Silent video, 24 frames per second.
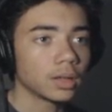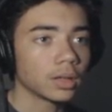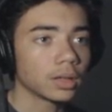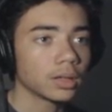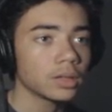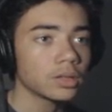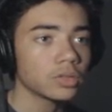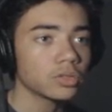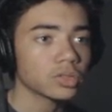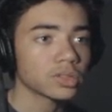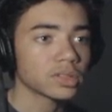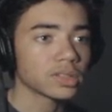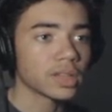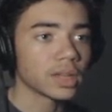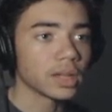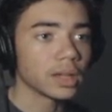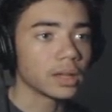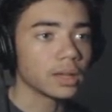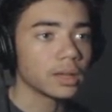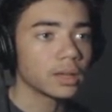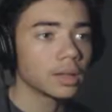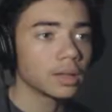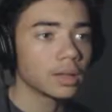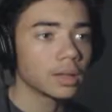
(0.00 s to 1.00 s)

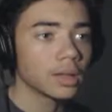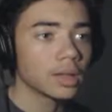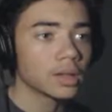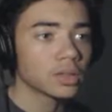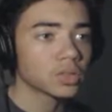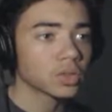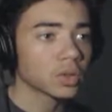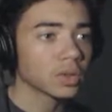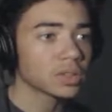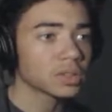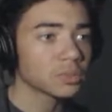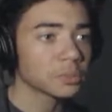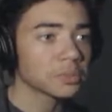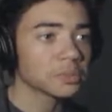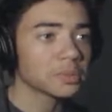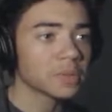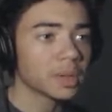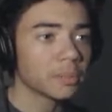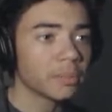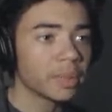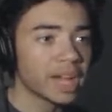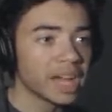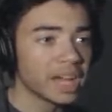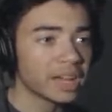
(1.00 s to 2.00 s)
Interesting. So there's supposed to
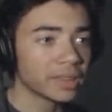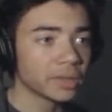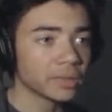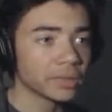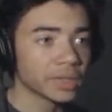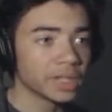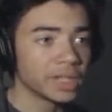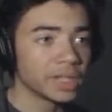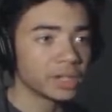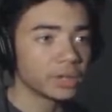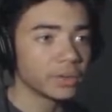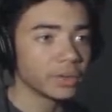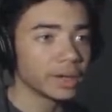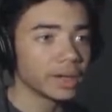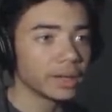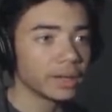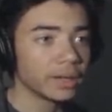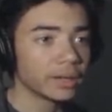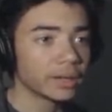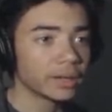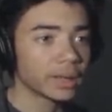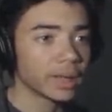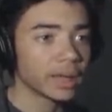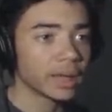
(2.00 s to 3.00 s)
be a path over here,
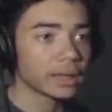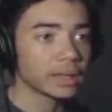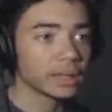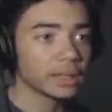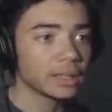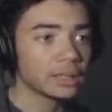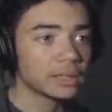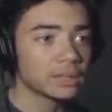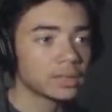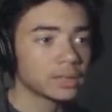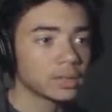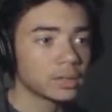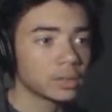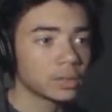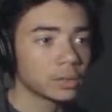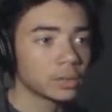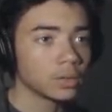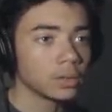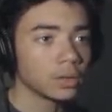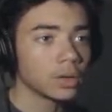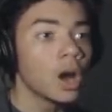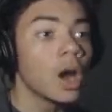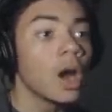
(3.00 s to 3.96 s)
right? That leads to.